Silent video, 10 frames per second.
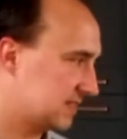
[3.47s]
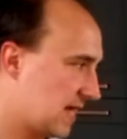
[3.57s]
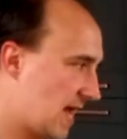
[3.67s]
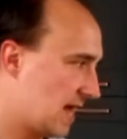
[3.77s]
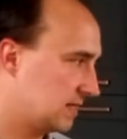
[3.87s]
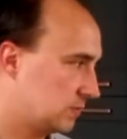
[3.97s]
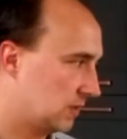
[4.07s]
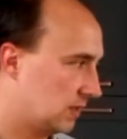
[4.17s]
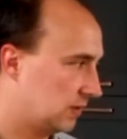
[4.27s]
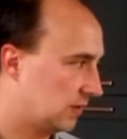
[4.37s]
and we're going to
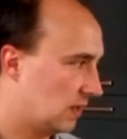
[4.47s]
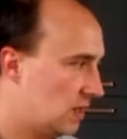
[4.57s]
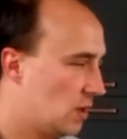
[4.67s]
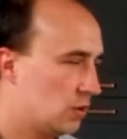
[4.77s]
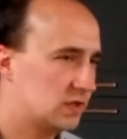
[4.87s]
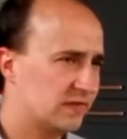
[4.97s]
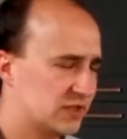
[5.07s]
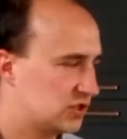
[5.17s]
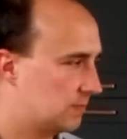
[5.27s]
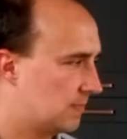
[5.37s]
look at the long
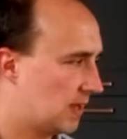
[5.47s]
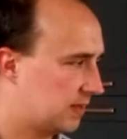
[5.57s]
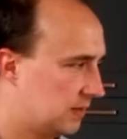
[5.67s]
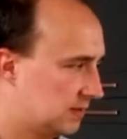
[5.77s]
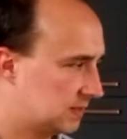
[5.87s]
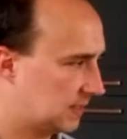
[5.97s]
division method.